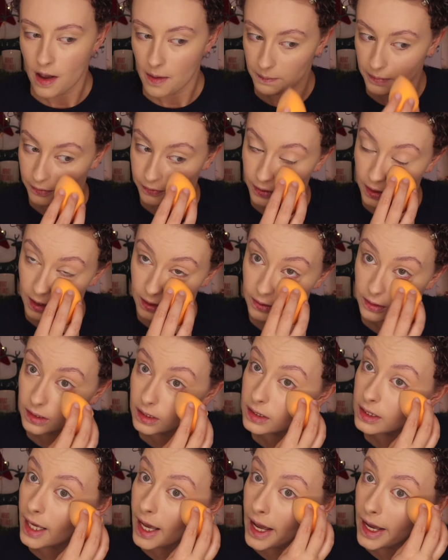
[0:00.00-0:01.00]
But for
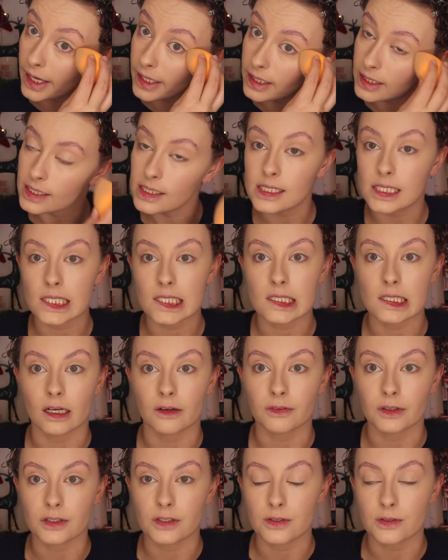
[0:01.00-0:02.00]
underneath the eyes, it's
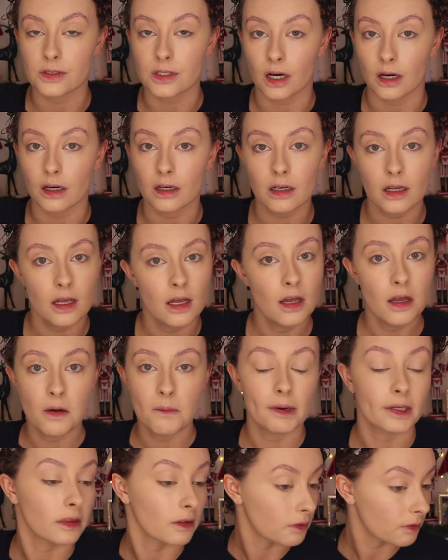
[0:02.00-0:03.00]
definitely too dark.
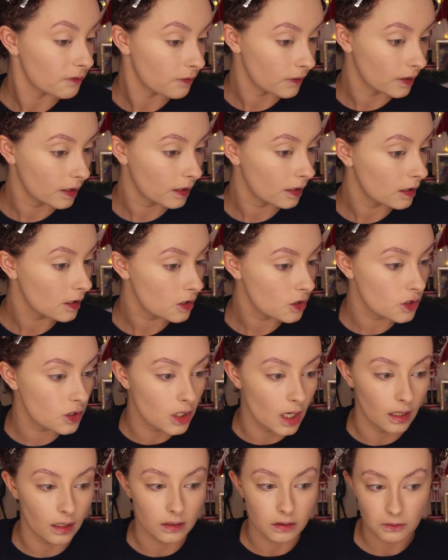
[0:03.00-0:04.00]
But the finish
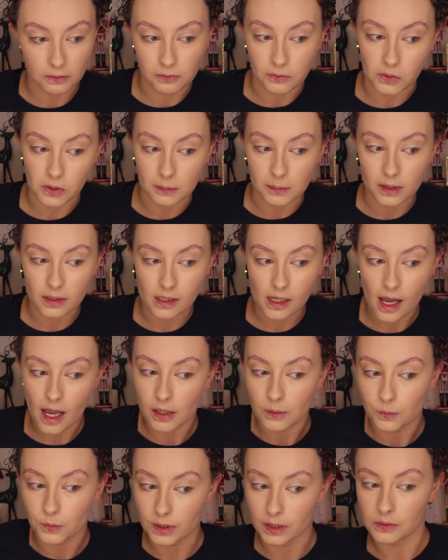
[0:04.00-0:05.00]
and like the formula I
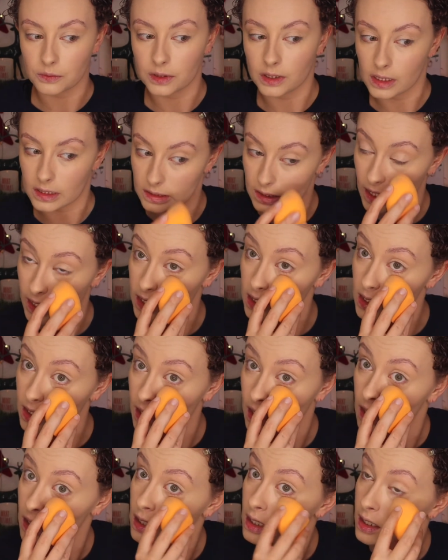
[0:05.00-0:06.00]
really, really like.
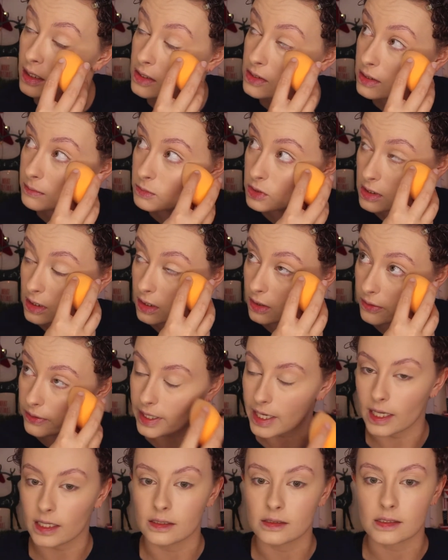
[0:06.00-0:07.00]
So I'm just going to go
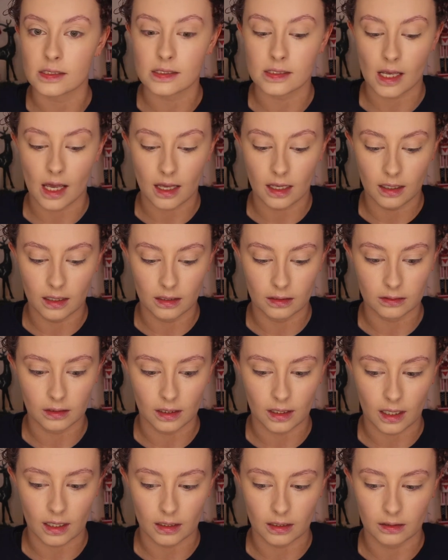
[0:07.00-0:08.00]
ahead and set and like
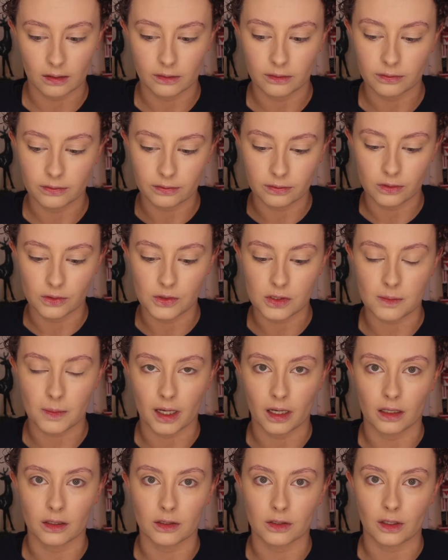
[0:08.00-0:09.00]
kind of use
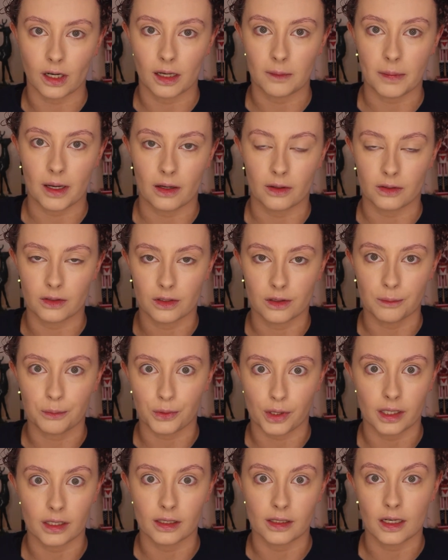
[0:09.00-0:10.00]
my under eye powder to
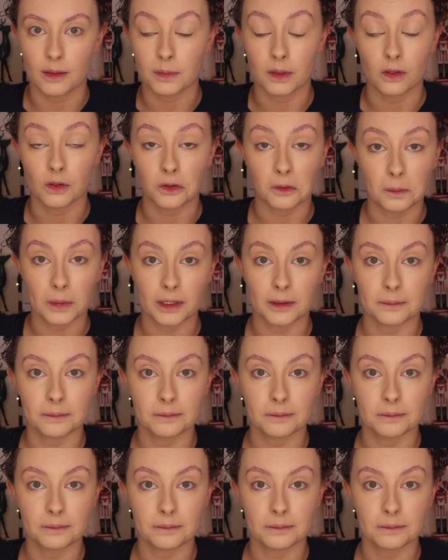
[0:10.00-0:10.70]
brighten it up a little bit.